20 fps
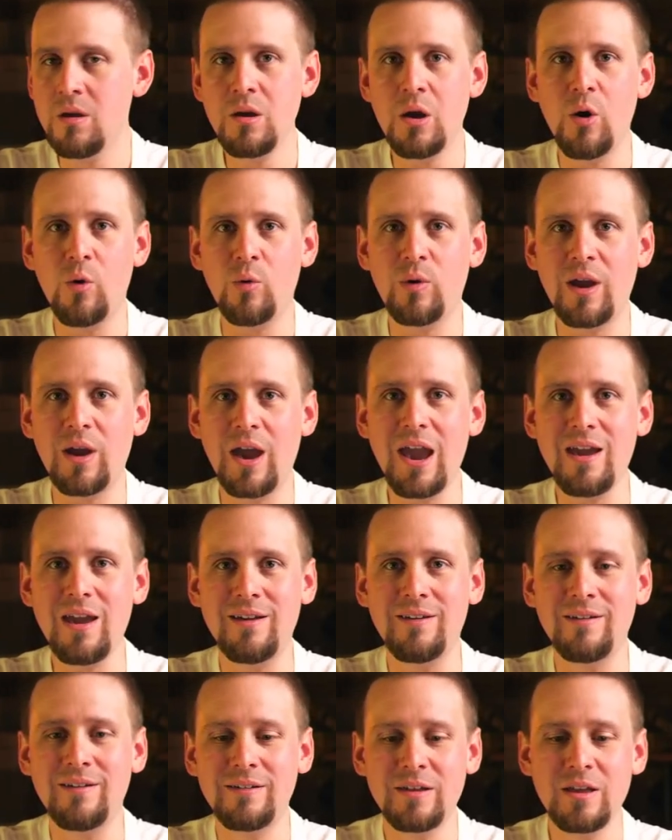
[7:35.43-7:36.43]

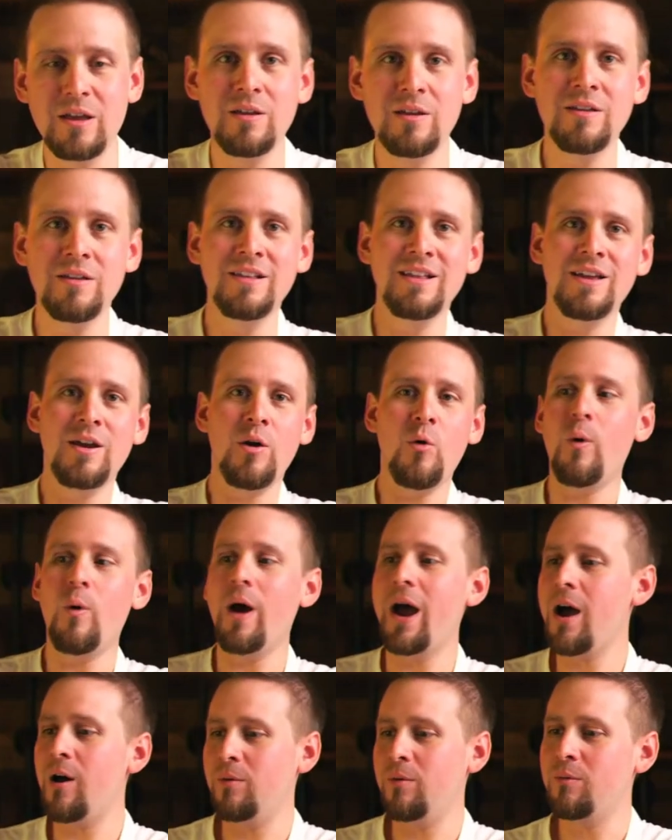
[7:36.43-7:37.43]
Okay.
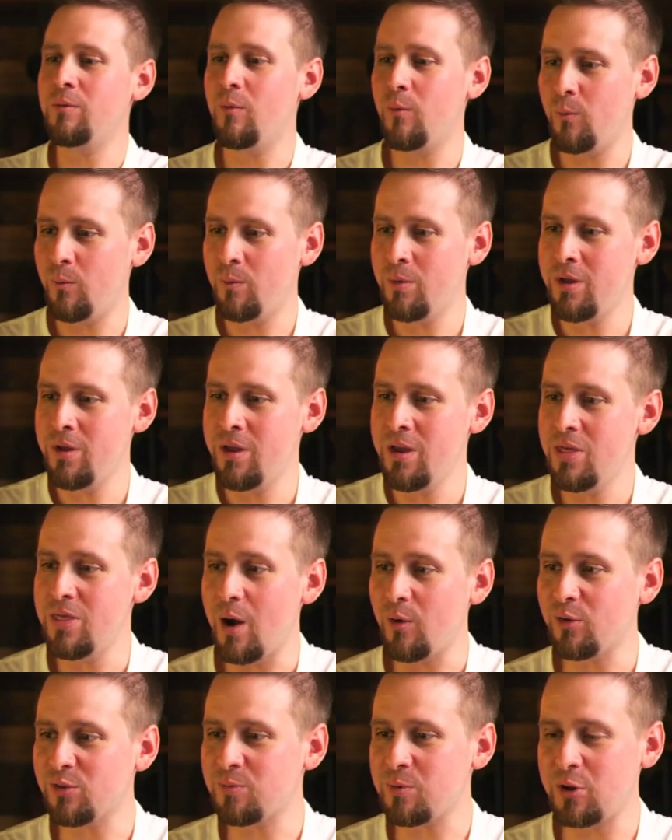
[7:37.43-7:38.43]
Wow.
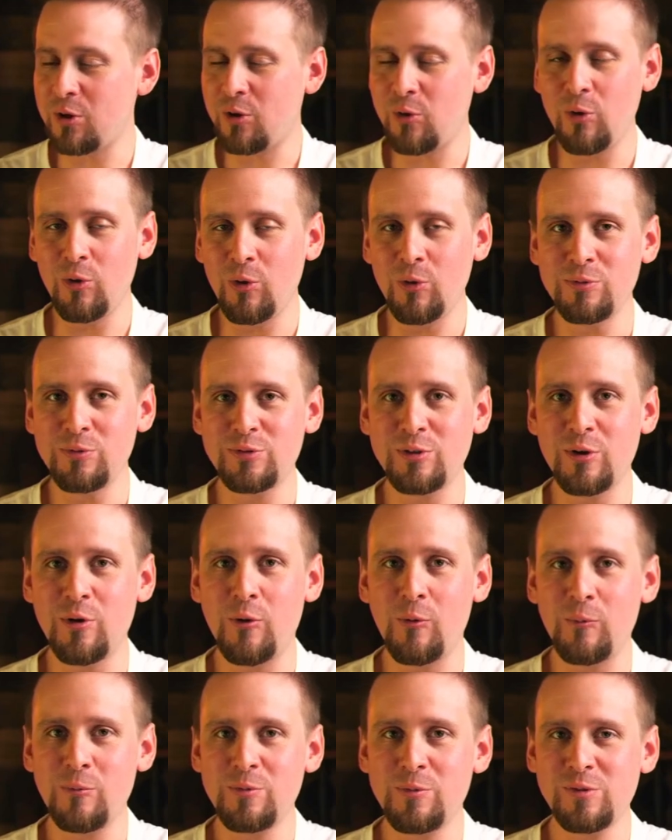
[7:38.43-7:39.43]
That was pretty cool.
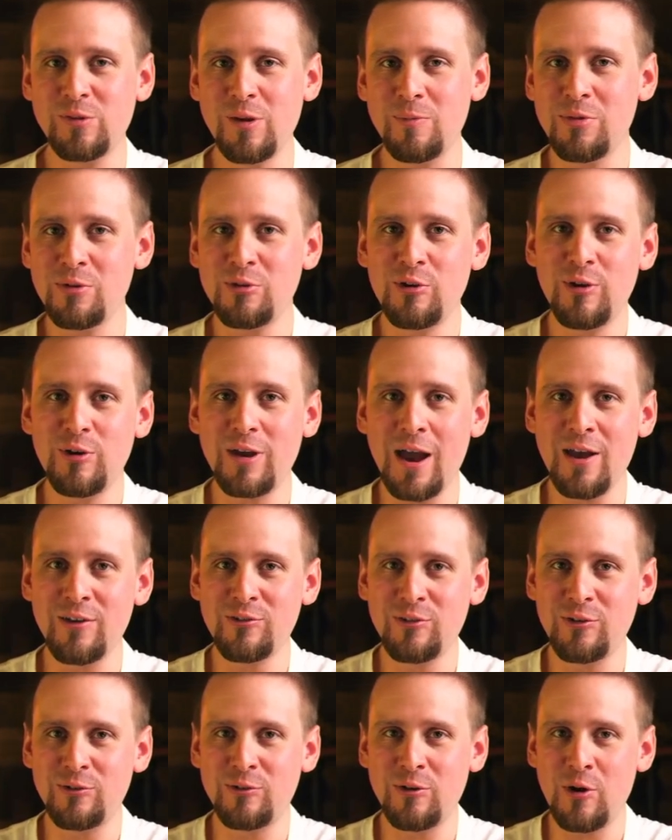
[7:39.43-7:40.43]
So something you guys
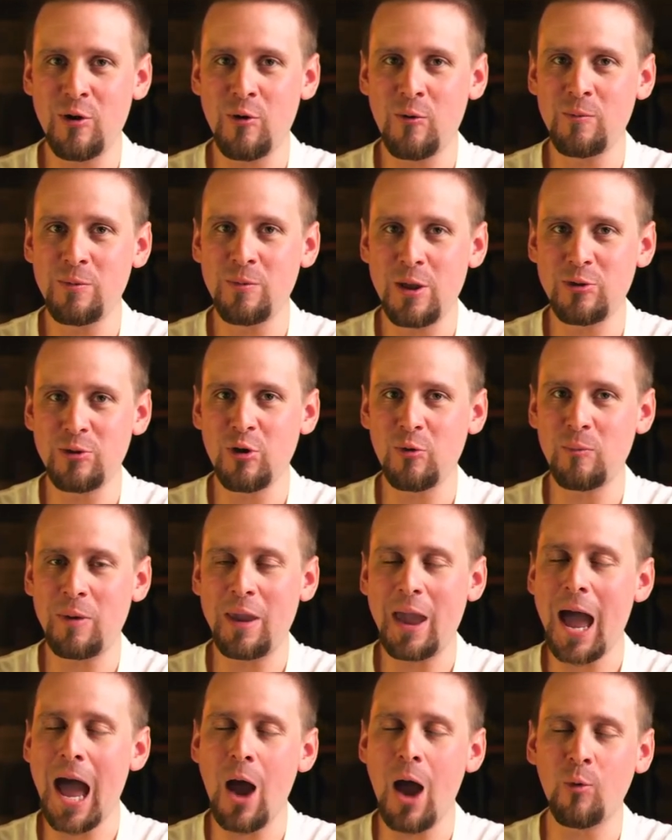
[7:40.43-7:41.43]
should know, it took
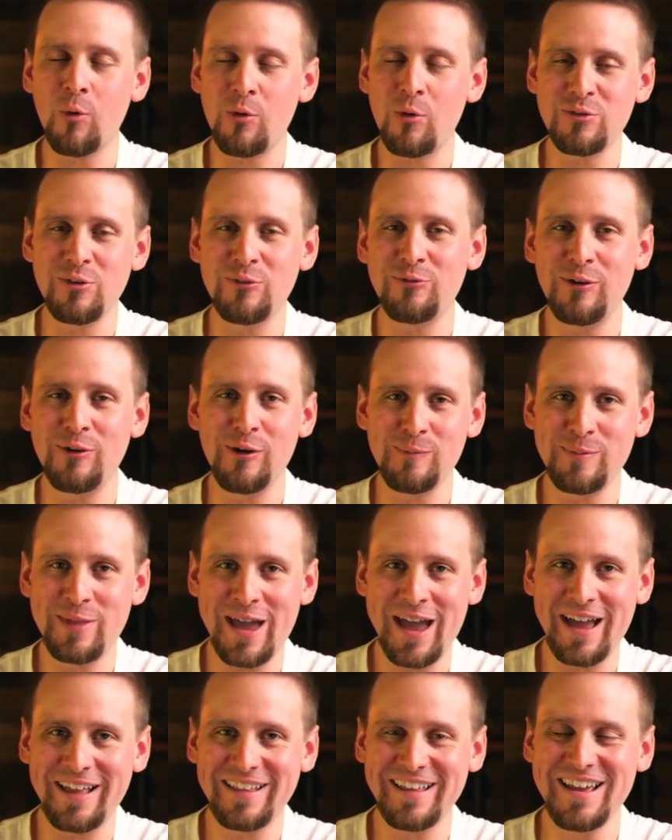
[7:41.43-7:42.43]
me hours to film
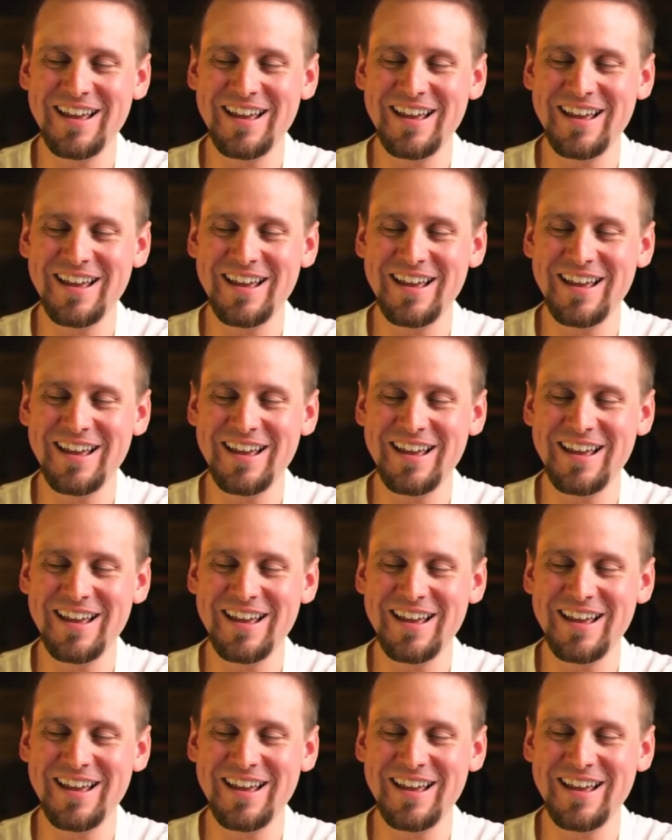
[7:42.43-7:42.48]
that,